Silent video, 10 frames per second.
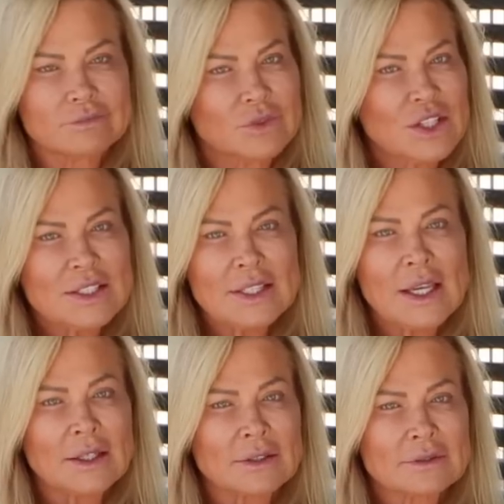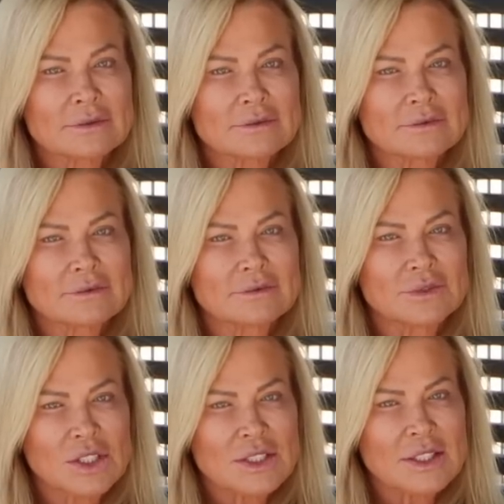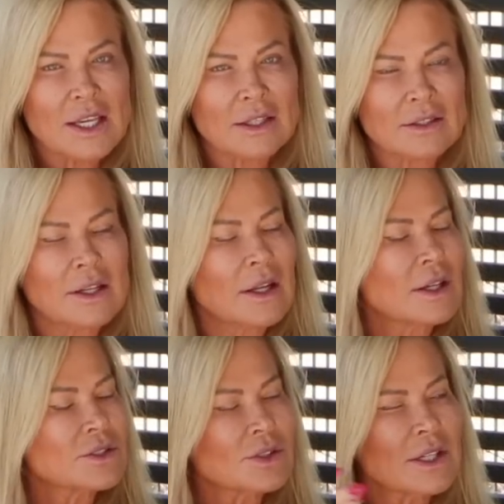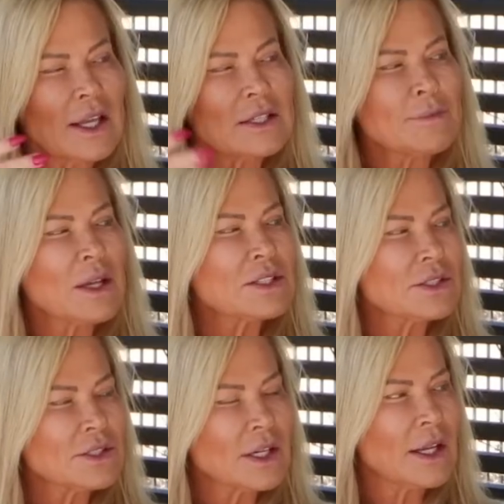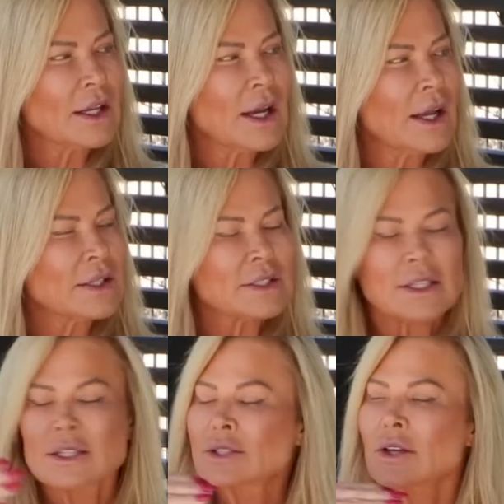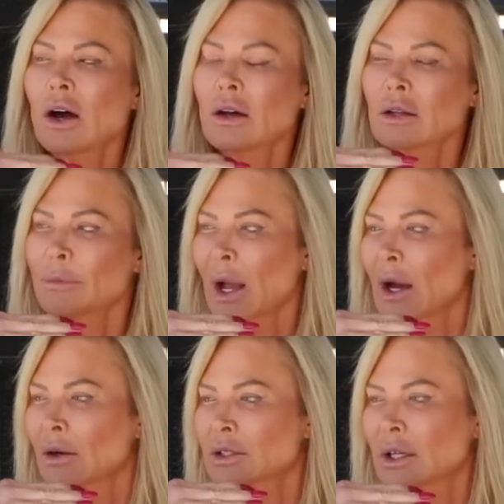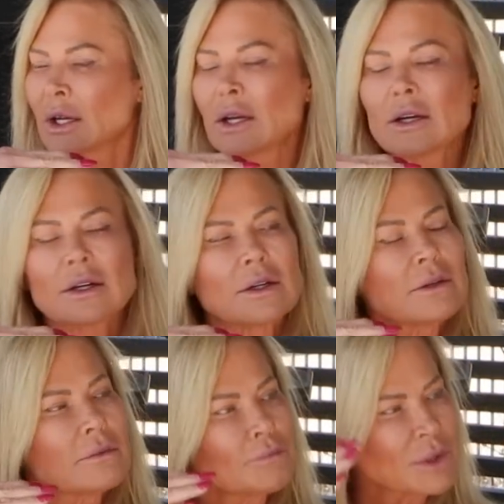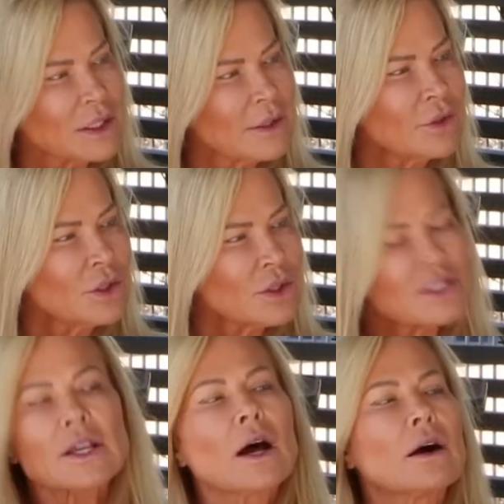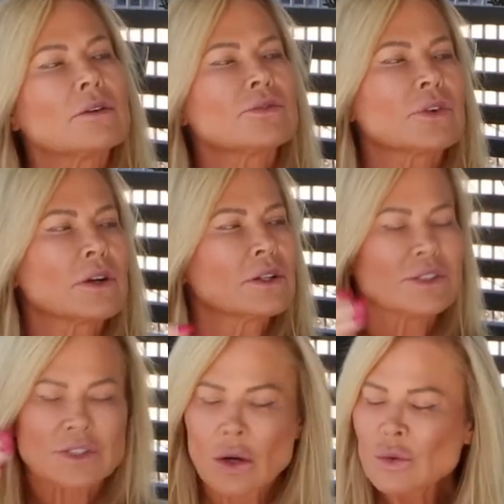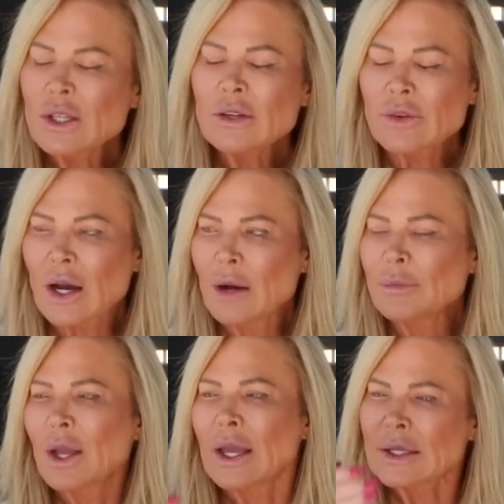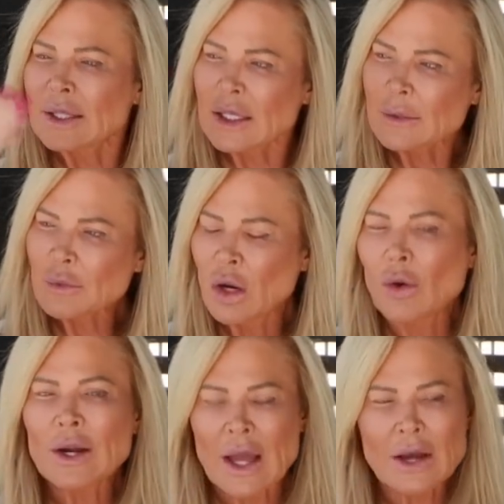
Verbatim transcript: Just saying. Just saying. So today's message today, guys, is all about believe in yourself, don't give up, and keep going